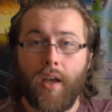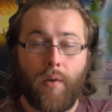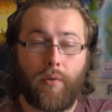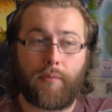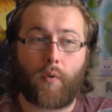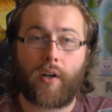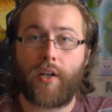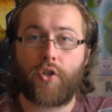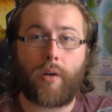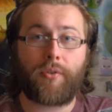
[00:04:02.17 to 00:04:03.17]
When Forky
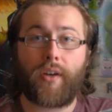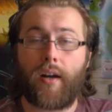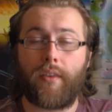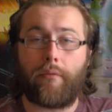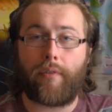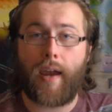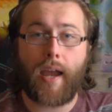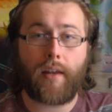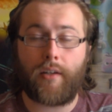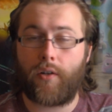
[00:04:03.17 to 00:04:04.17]
jumps out of the
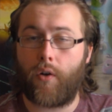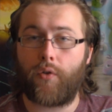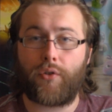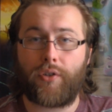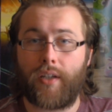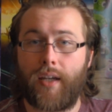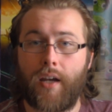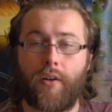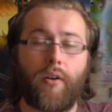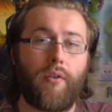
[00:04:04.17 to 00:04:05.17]
van, he goes to
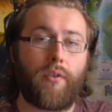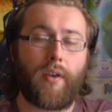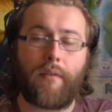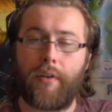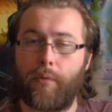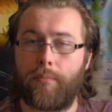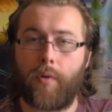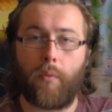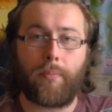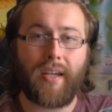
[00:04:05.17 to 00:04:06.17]
get her, everything with
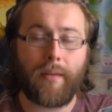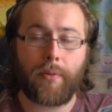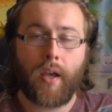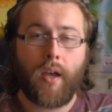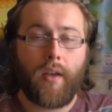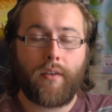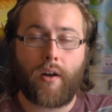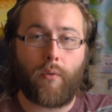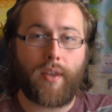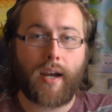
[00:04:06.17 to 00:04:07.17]
Bo Peep. You
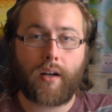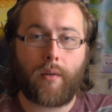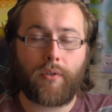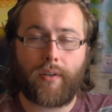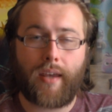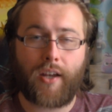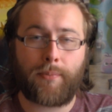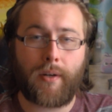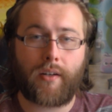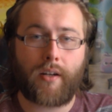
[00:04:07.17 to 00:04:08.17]
know, when that
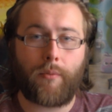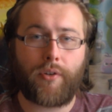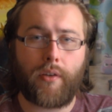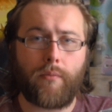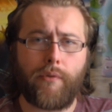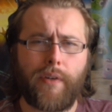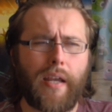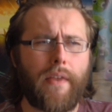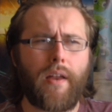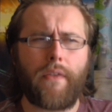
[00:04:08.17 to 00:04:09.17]
aspect comes into the movie,
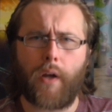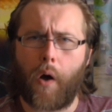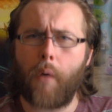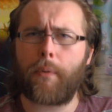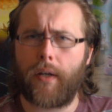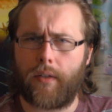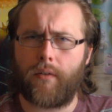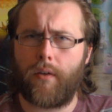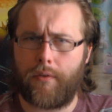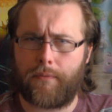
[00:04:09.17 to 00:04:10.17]
and the
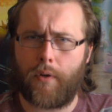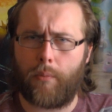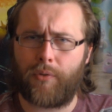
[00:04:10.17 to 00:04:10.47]
opening of the film.